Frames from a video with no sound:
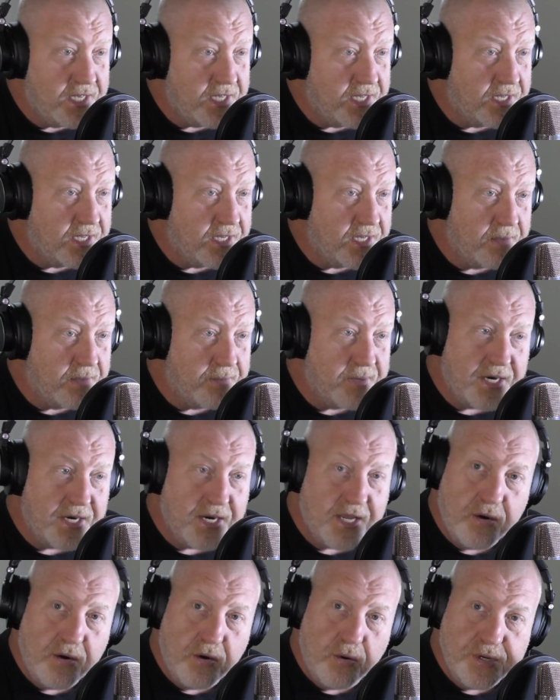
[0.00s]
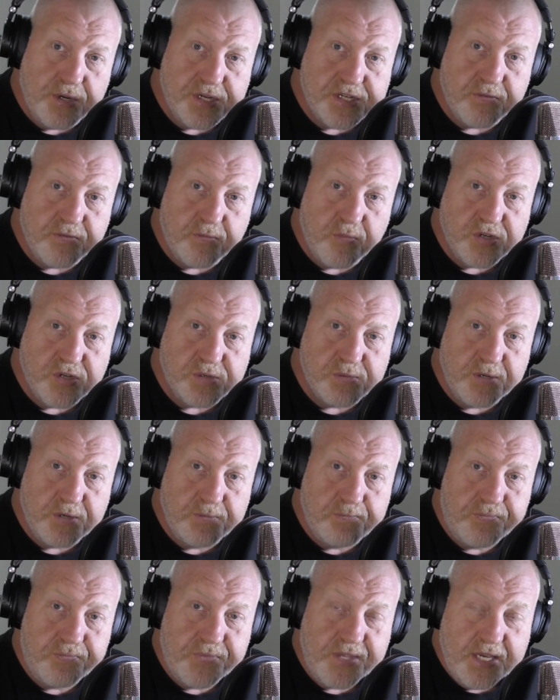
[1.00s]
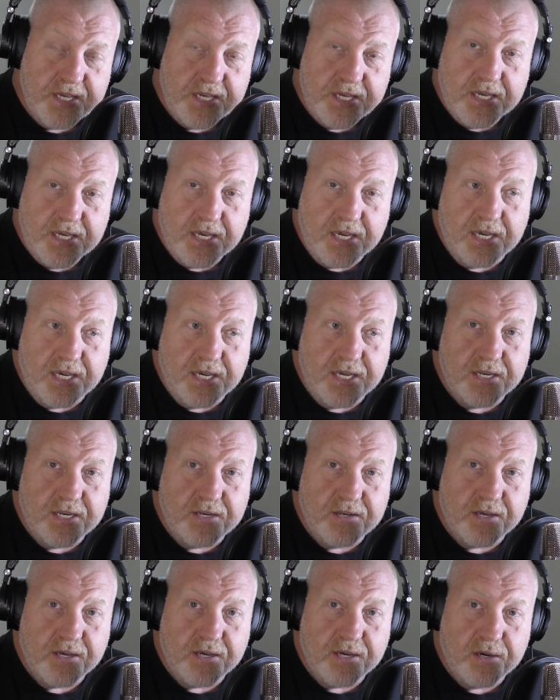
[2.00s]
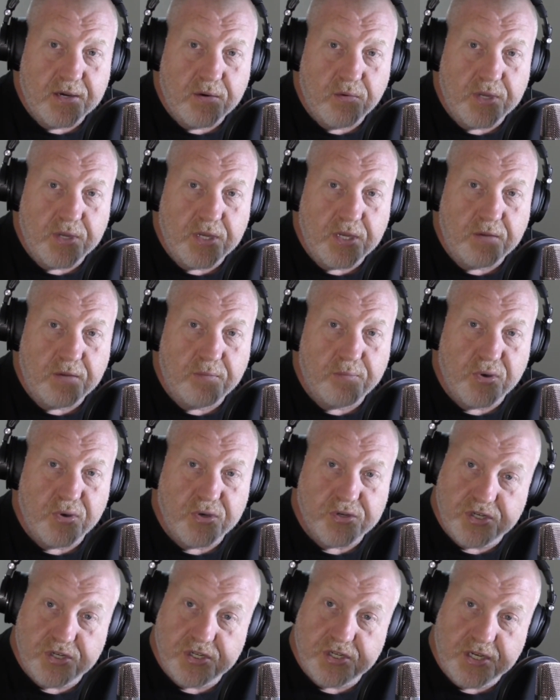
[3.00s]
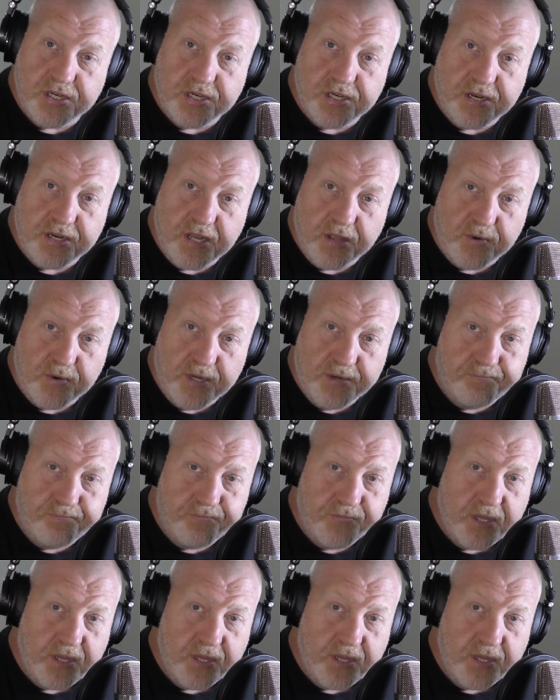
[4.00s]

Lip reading: about an hour west of Brisbane, and we purchased another one